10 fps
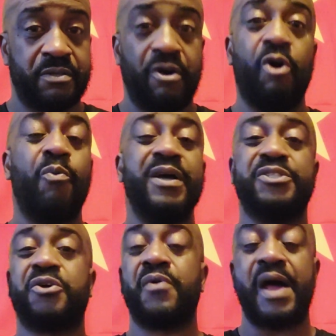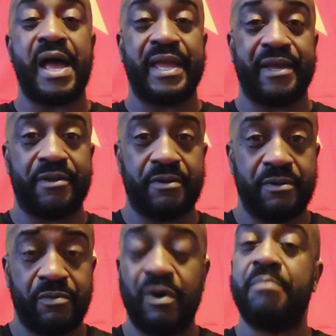Always
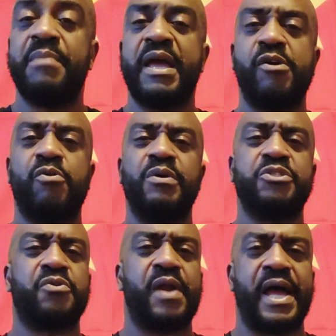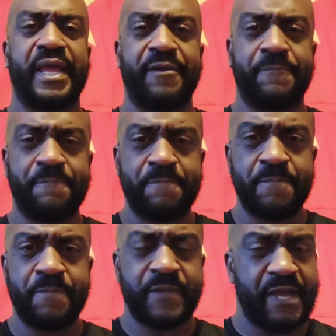crying. What man always crying?
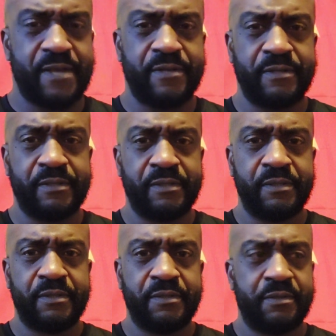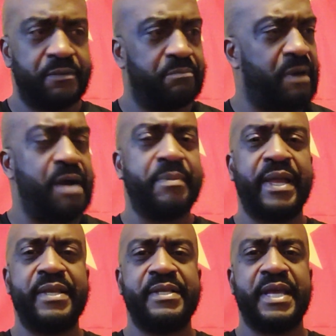Huh? Mama
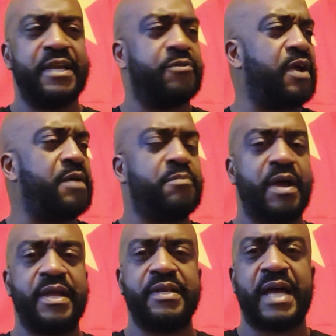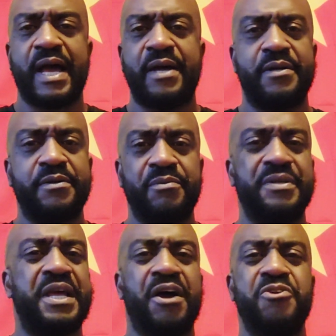ain't dead, grandma ain't die.
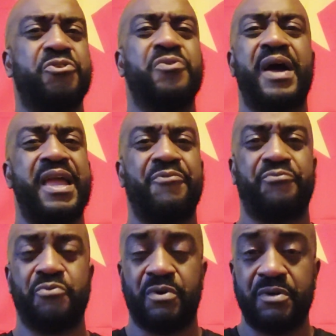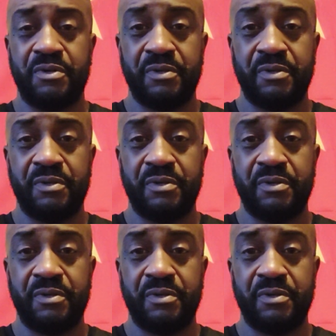What the hell you crying for?